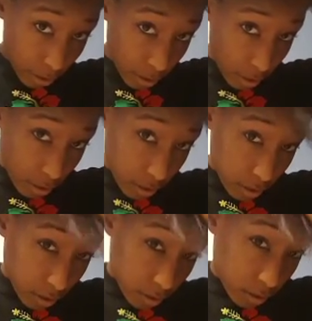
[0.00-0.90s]
out,
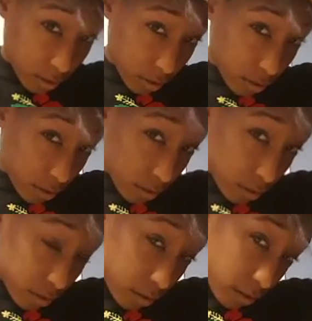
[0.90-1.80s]
it was really
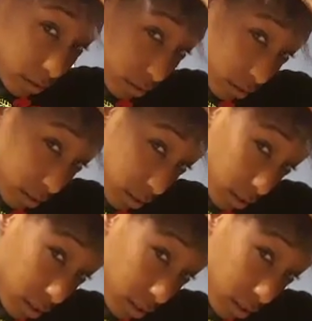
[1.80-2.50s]
difficult for me